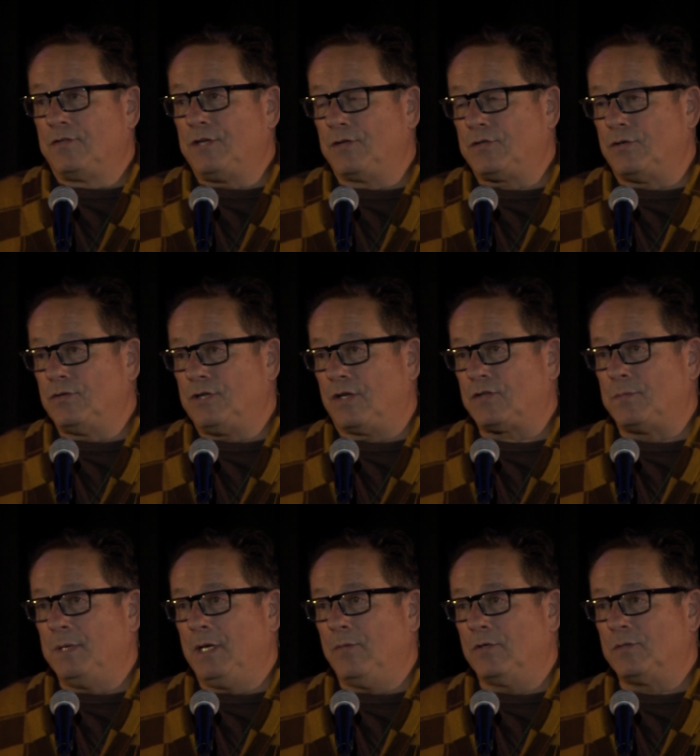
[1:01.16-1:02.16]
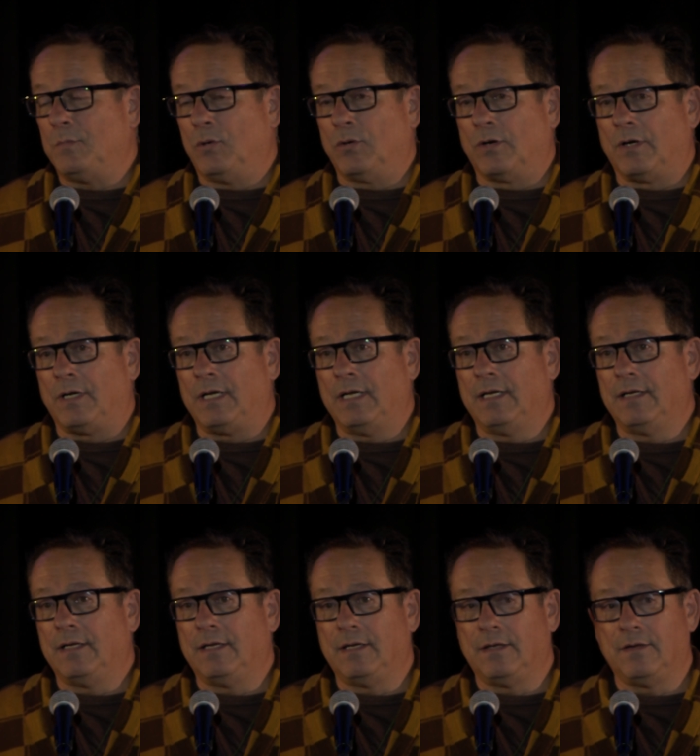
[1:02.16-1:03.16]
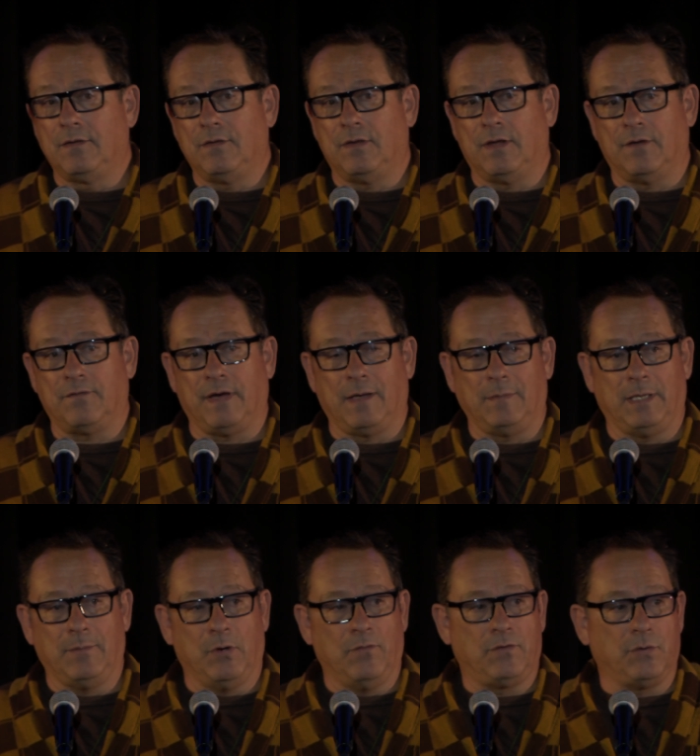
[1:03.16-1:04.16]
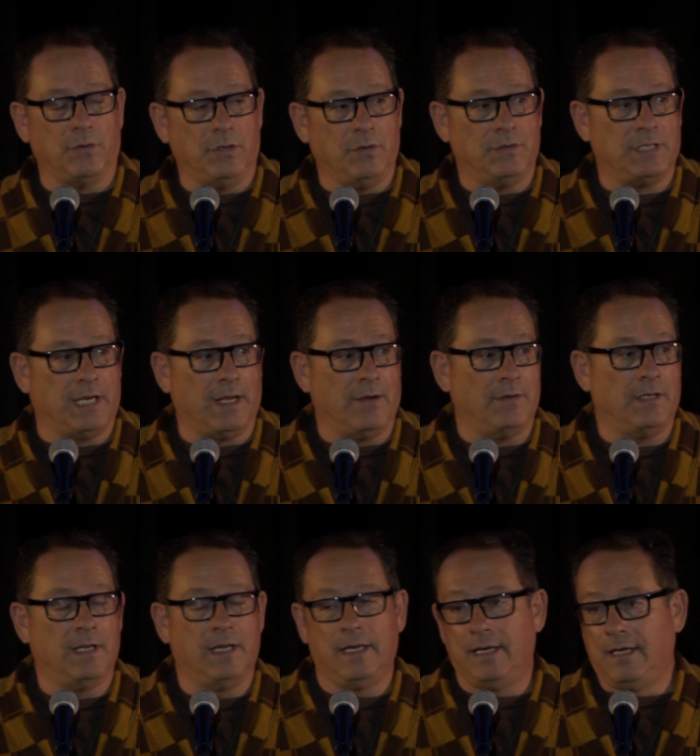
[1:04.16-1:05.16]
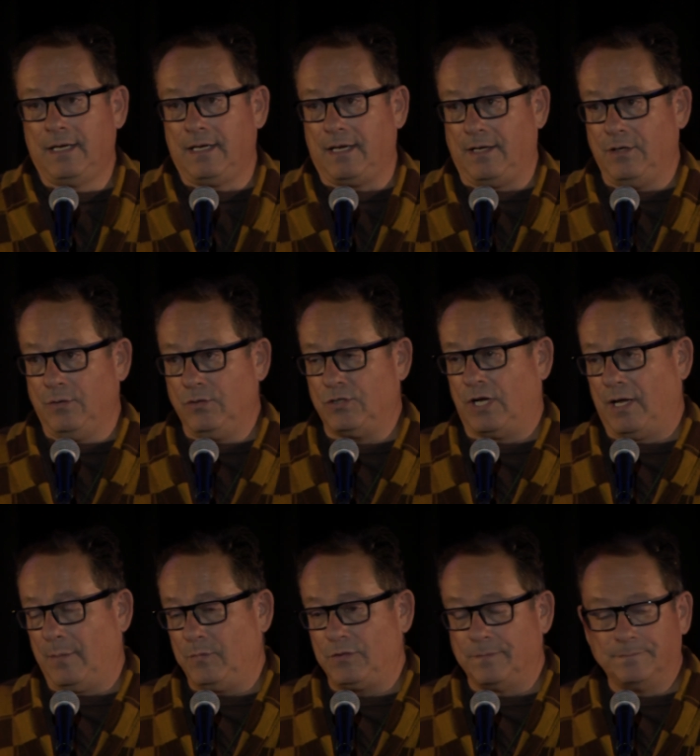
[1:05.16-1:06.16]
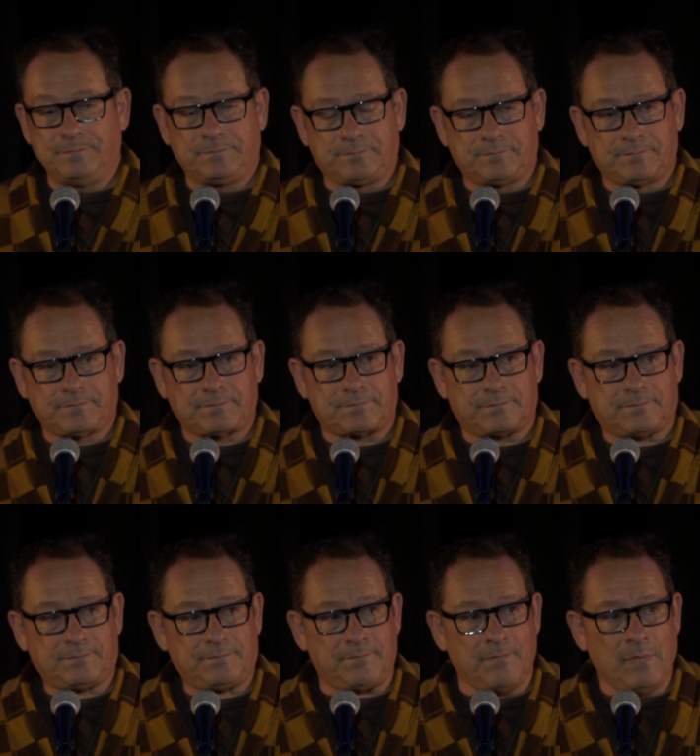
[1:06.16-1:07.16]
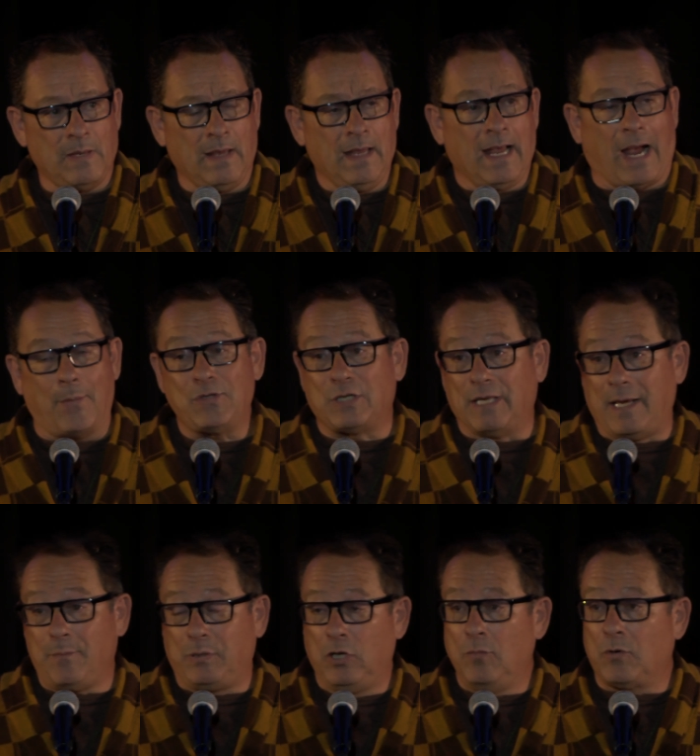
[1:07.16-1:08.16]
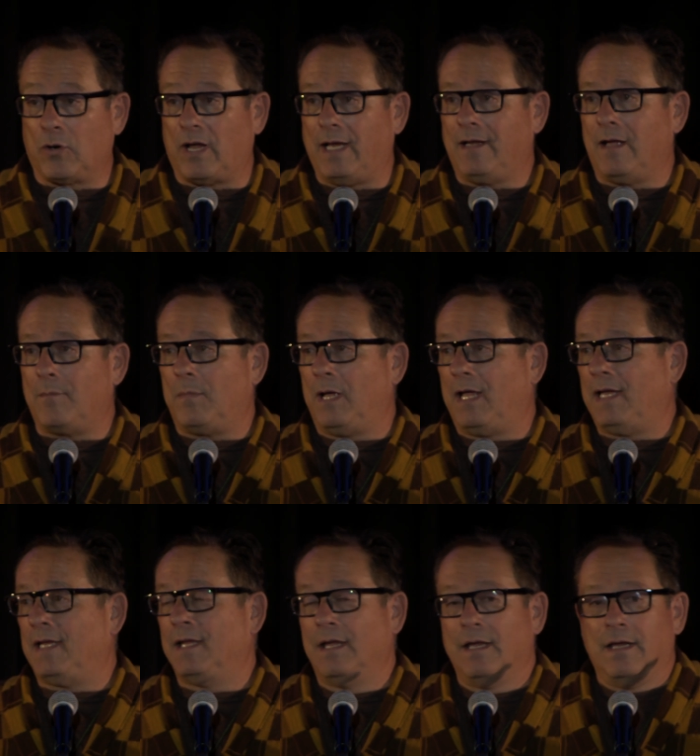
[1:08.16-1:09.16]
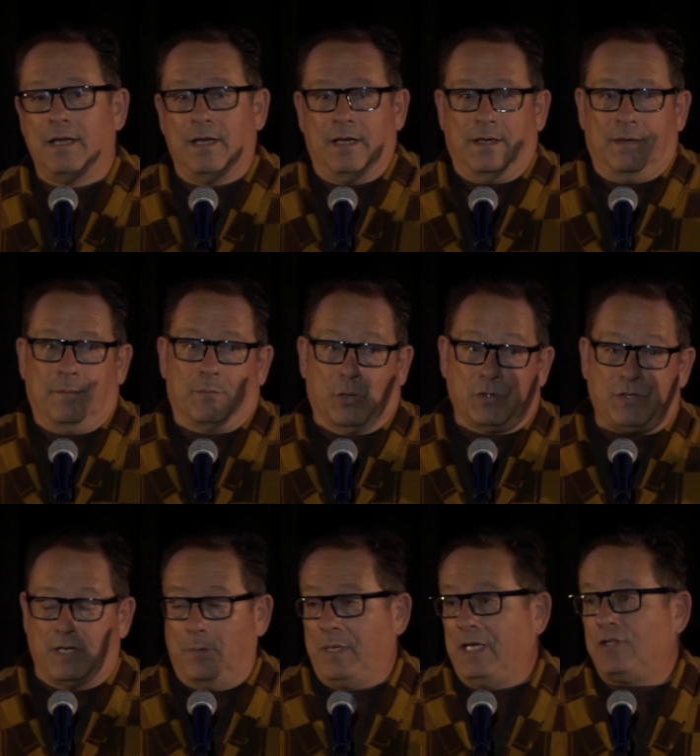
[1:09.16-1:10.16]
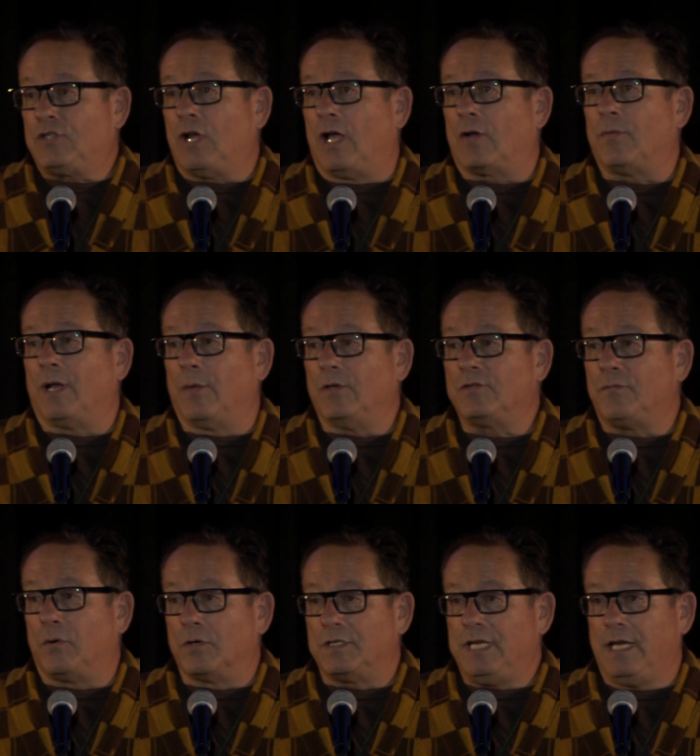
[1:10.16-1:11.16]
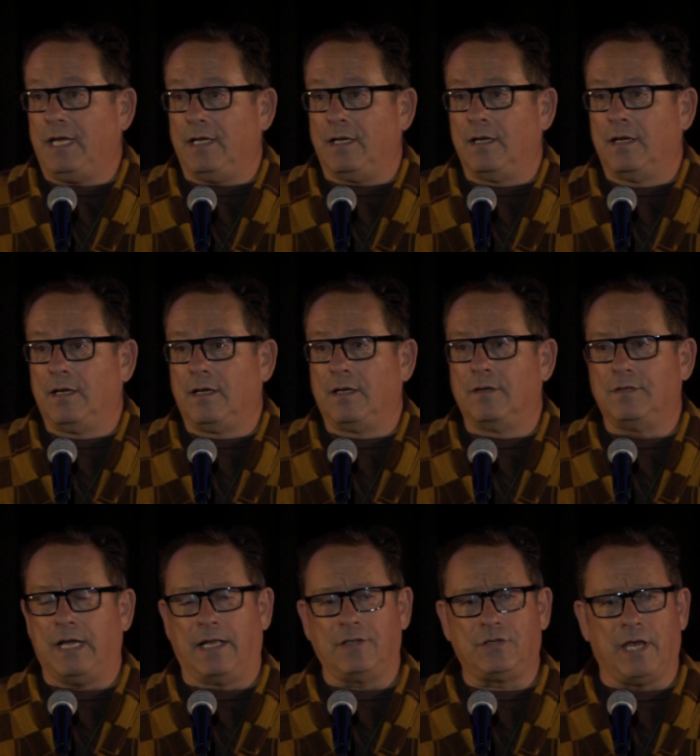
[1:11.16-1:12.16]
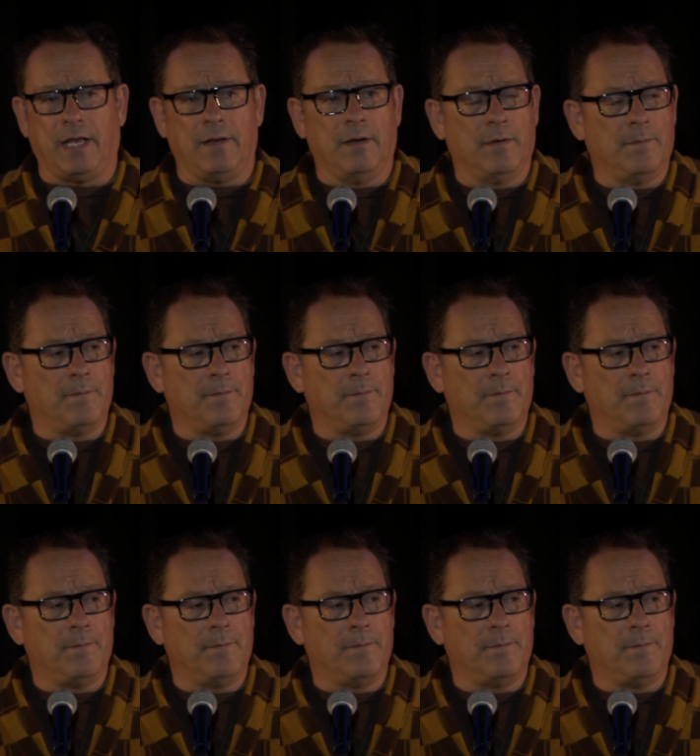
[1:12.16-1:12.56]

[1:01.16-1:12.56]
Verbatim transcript: Sister Just Me was born, the family moved to a new town and new jobs. I was a late bloomer. I got my birds and the bees talk when I was 14. Dad said,